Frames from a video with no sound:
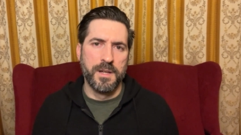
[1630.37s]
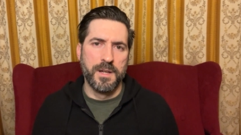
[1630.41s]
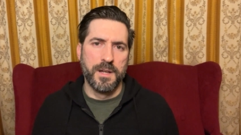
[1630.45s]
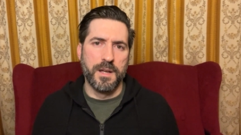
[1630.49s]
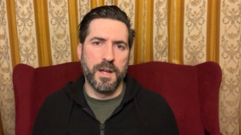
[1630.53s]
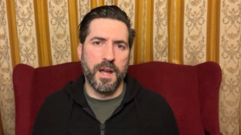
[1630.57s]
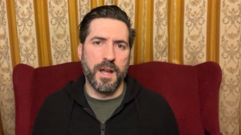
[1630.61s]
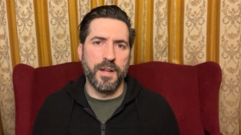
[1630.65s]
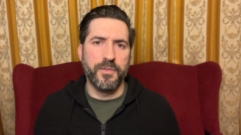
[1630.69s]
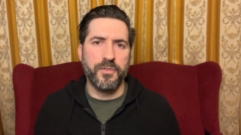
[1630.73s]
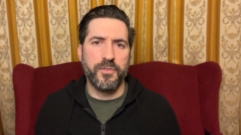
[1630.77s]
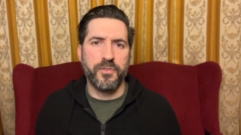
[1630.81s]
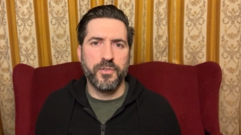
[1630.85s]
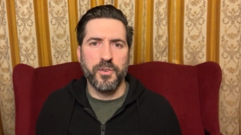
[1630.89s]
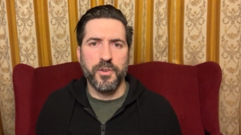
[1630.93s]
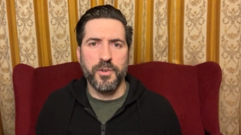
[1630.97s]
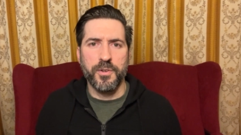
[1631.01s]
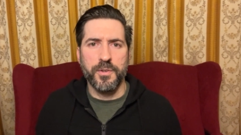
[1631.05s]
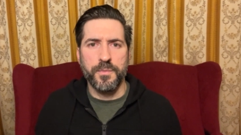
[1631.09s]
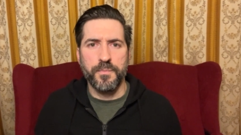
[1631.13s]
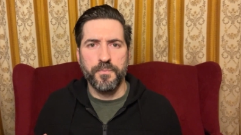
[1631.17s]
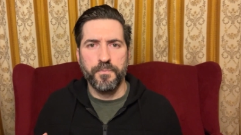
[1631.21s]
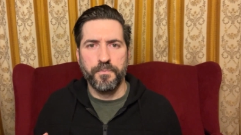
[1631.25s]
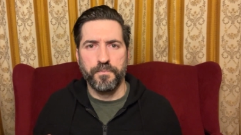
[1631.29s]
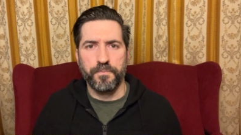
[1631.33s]
And
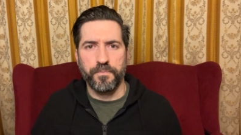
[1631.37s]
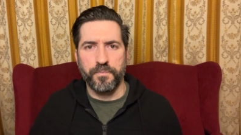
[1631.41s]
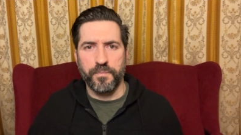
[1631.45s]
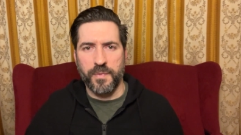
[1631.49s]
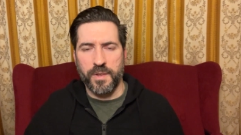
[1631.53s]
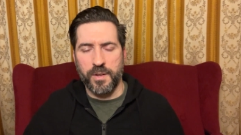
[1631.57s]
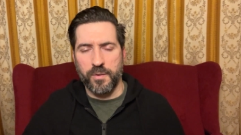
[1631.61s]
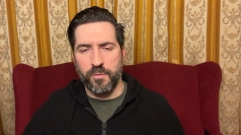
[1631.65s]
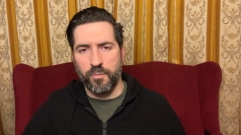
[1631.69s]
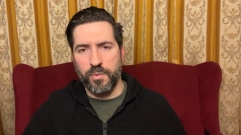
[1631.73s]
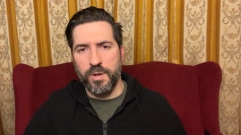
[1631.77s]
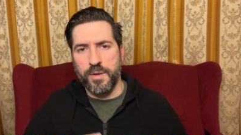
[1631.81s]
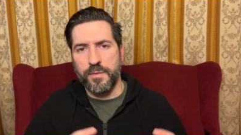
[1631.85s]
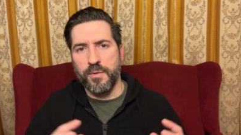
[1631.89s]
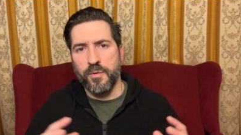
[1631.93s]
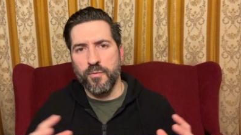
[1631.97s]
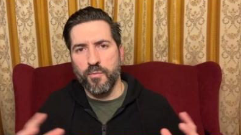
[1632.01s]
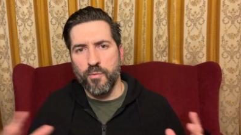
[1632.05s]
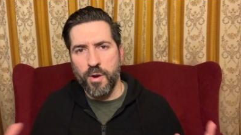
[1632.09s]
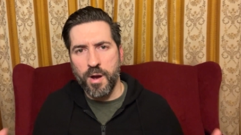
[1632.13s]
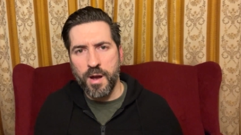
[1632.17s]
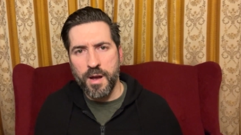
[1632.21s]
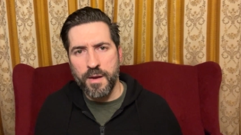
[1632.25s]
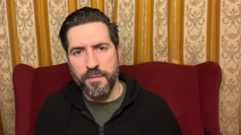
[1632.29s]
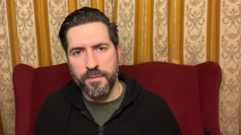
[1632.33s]
so we've
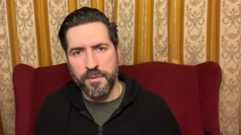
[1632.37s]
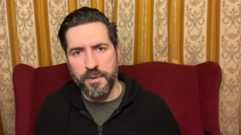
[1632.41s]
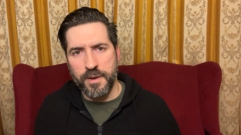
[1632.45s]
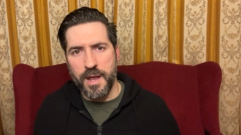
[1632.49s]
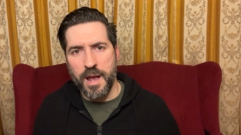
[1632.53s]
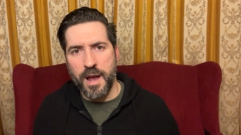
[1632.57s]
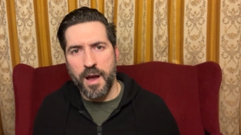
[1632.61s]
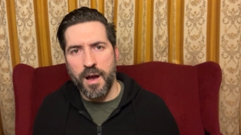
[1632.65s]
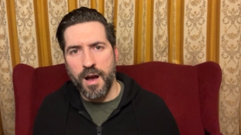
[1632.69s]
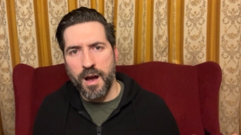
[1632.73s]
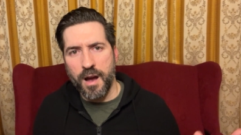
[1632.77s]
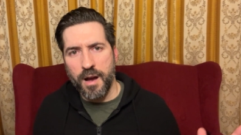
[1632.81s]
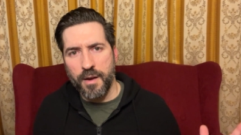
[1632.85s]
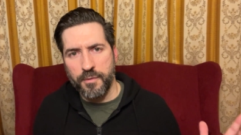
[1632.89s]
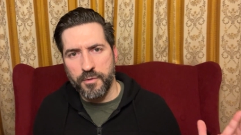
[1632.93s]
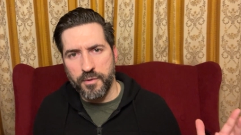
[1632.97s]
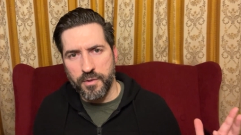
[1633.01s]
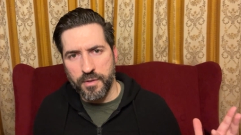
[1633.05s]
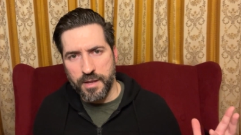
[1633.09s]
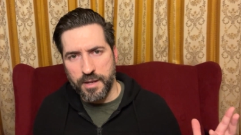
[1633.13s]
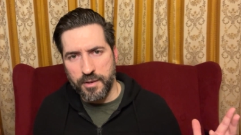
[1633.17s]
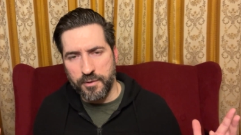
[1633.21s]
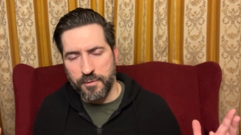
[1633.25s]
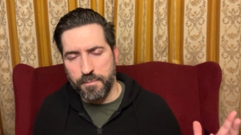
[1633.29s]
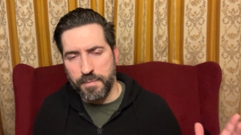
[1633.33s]
arrived now, after
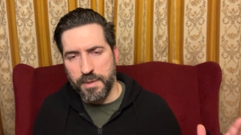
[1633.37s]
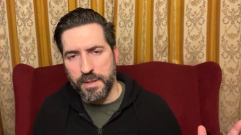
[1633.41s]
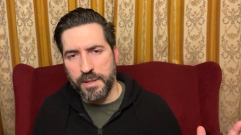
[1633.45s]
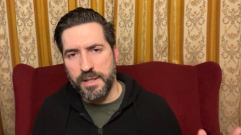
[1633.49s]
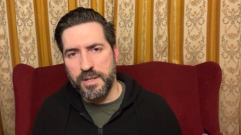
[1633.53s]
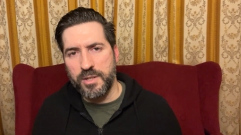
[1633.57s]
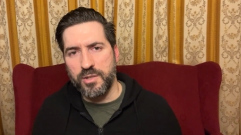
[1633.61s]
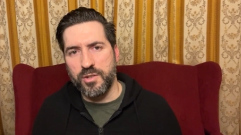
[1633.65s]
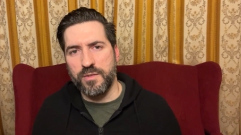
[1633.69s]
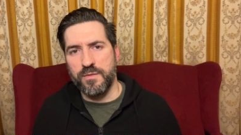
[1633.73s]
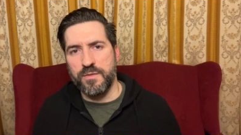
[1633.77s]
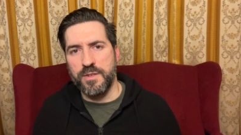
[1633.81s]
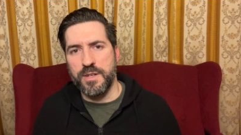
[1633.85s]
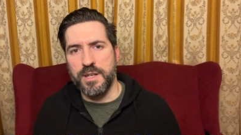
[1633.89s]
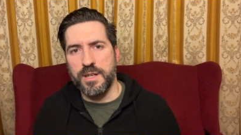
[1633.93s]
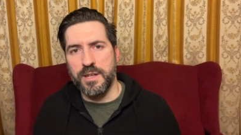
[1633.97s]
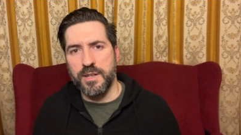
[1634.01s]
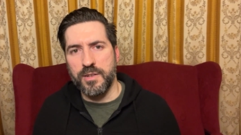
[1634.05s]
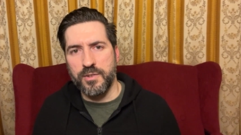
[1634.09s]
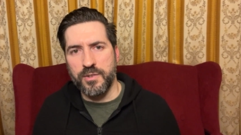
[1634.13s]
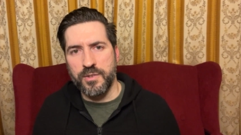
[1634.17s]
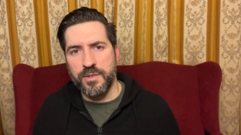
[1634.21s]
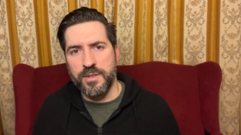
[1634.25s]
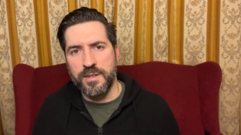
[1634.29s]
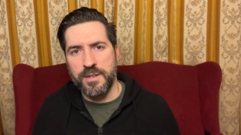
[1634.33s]
these billions of
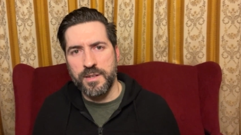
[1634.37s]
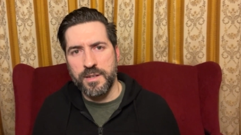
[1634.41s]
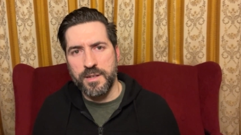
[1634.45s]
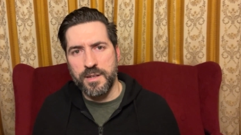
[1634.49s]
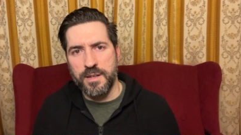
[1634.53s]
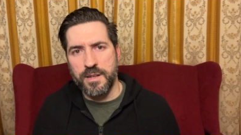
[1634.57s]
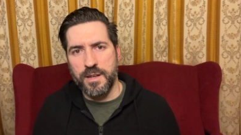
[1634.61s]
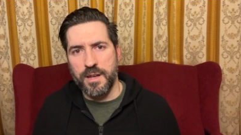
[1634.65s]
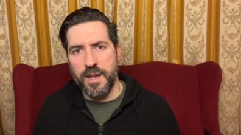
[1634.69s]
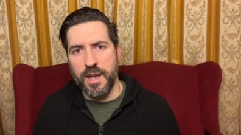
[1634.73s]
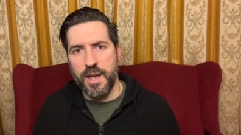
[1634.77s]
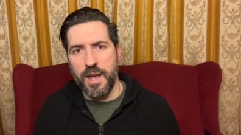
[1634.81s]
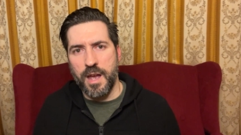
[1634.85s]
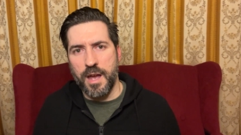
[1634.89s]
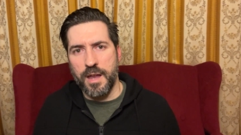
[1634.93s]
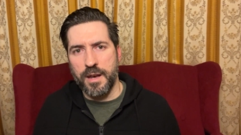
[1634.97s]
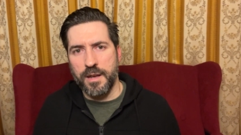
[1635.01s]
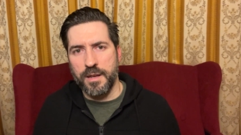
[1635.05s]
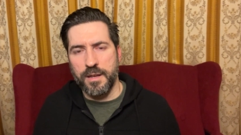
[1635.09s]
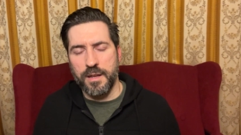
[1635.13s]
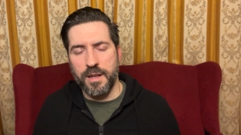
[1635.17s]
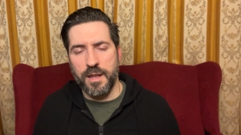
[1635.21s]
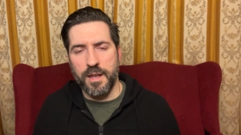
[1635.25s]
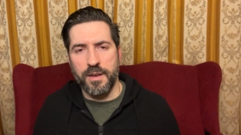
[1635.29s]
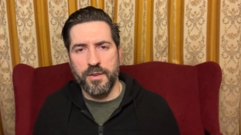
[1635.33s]
years,
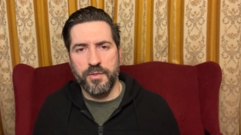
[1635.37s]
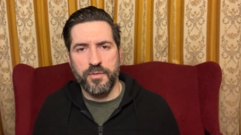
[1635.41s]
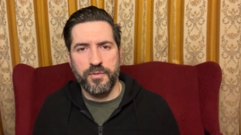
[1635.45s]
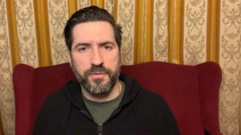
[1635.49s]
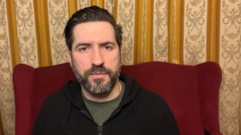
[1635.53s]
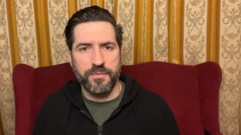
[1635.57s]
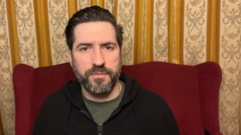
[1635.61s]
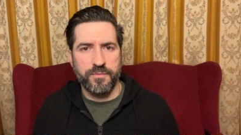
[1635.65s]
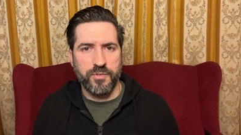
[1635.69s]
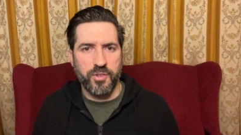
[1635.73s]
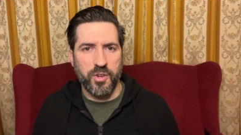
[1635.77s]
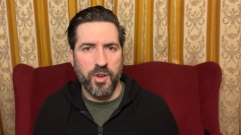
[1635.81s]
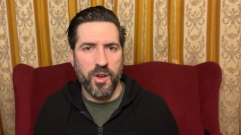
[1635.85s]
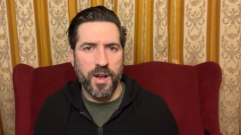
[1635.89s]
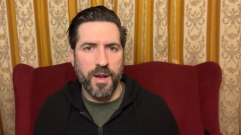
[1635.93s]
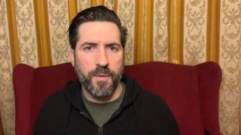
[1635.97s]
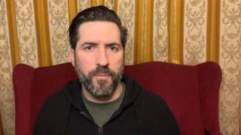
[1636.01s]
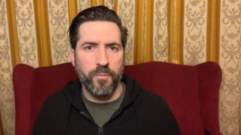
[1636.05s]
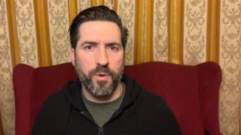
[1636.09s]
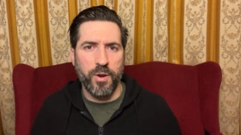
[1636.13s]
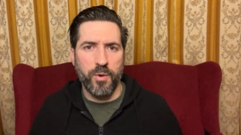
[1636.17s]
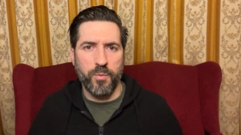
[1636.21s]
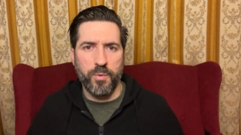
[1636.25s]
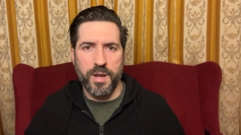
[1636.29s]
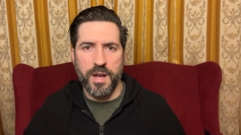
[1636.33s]
at a time
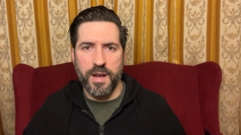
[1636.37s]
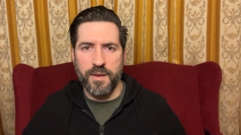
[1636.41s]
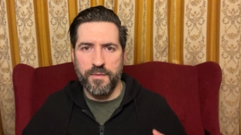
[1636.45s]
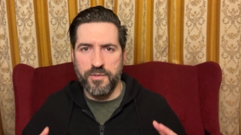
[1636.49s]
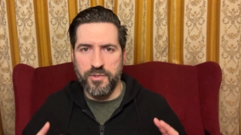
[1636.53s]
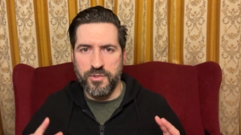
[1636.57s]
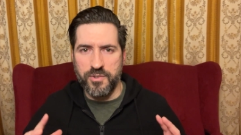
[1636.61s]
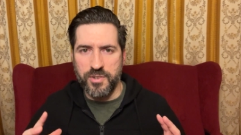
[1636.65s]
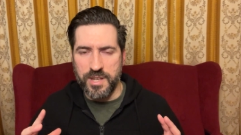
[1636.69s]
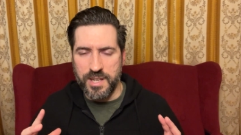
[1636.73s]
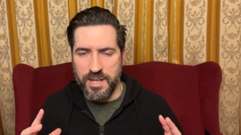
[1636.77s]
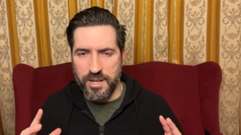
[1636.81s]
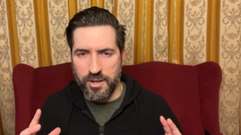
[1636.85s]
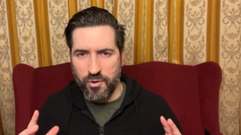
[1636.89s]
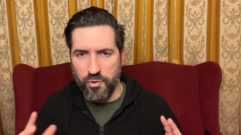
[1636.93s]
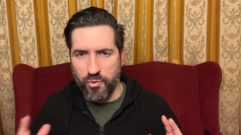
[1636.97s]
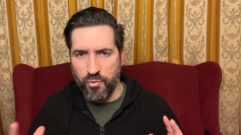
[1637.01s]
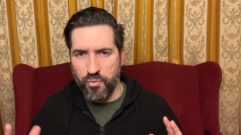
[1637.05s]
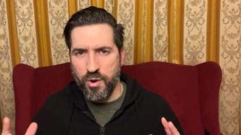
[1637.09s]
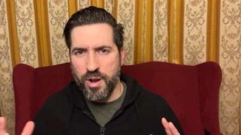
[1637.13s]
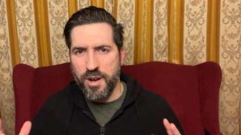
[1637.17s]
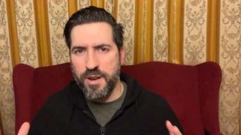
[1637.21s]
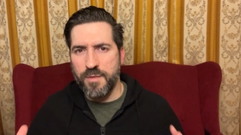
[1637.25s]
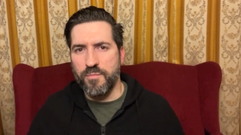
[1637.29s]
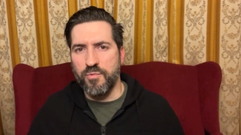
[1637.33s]
where we have this
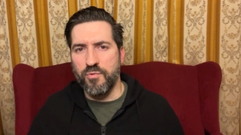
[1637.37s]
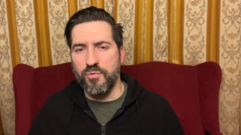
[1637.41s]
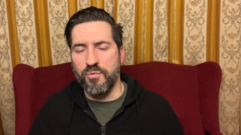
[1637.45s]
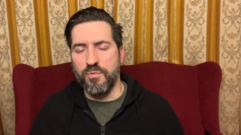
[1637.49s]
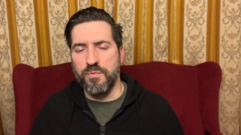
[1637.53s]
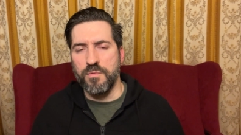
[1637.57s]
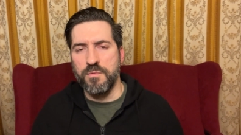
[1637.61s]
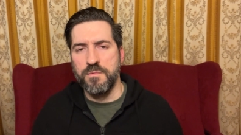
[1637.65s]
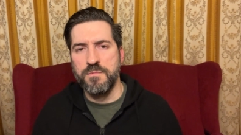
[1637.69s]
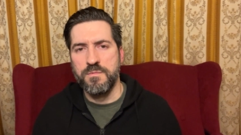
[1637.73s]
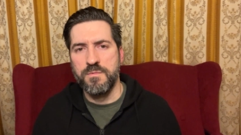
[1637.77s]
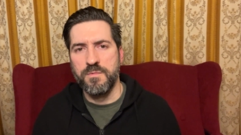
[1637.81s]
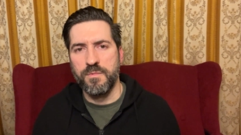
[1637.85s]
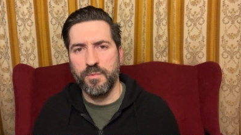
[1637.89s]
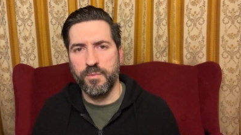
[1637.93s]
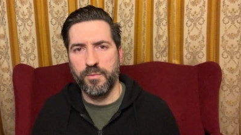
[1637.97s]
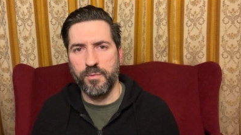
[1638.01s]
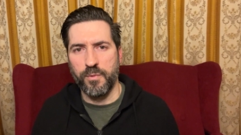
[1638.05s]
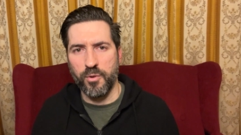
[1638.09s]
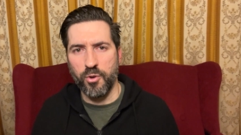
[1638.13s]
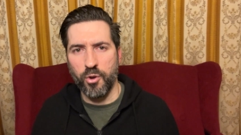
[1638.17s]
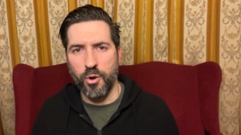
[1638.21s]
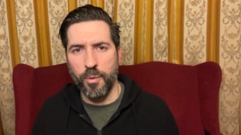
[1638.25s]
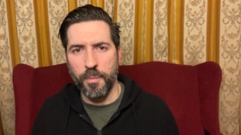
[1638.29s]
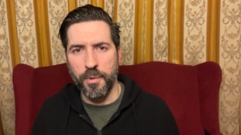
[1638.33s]
incredible
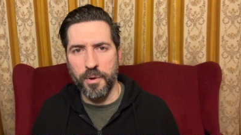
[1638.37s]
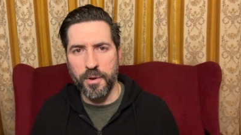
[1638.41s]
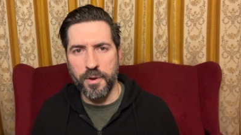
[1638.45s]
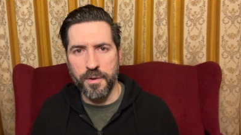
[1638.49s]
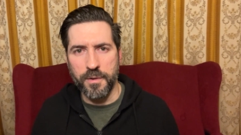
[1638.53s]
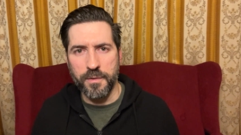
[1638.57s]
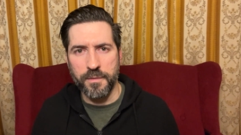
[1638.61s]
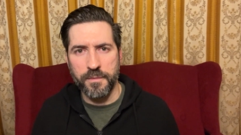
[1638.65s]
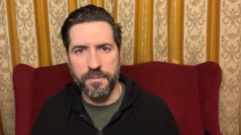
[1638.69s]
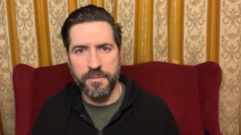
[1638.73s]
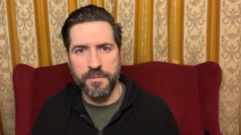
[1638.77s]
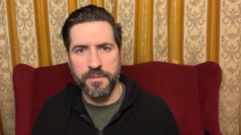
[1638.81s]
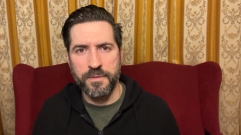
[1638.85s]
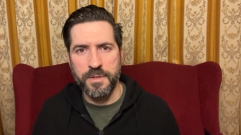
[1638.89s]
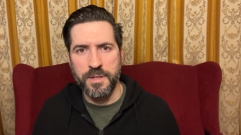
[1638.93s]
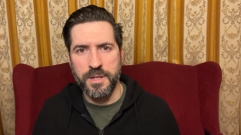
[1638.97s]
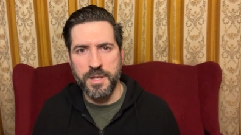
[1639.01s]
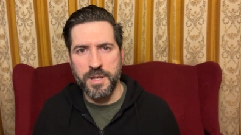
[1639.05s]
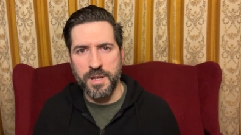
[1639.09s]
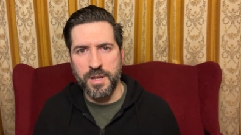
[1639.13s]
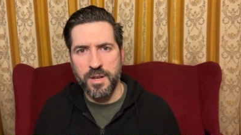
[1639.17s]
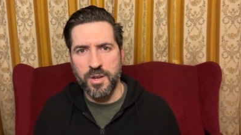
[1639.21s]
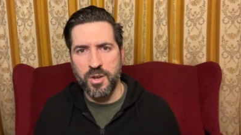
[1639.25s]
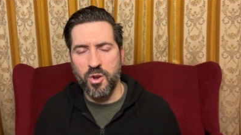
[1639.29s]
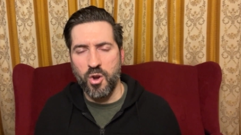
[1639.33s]
phenomenon
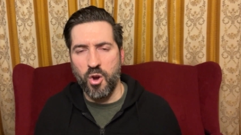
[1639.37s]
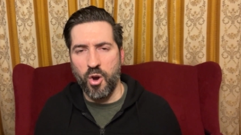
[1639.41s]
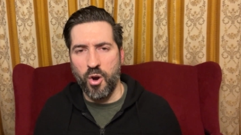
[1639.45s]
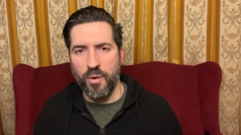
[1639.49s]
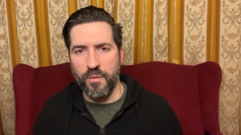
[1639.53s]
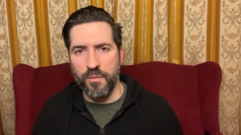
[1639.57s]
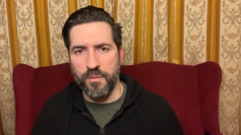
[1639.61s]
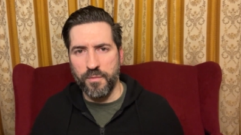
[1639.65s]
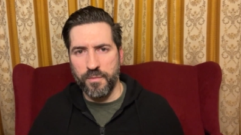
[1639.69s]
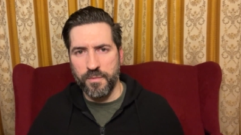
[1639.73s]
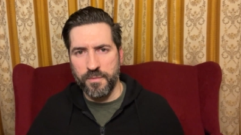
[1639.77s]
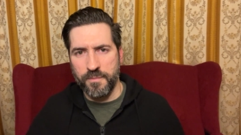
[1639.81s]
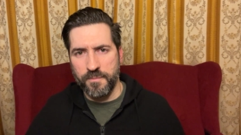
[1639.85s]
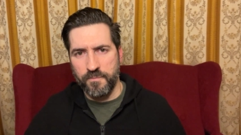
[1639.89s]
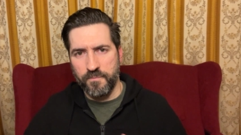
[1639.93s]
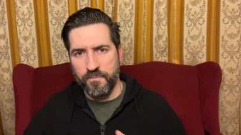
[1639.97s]
of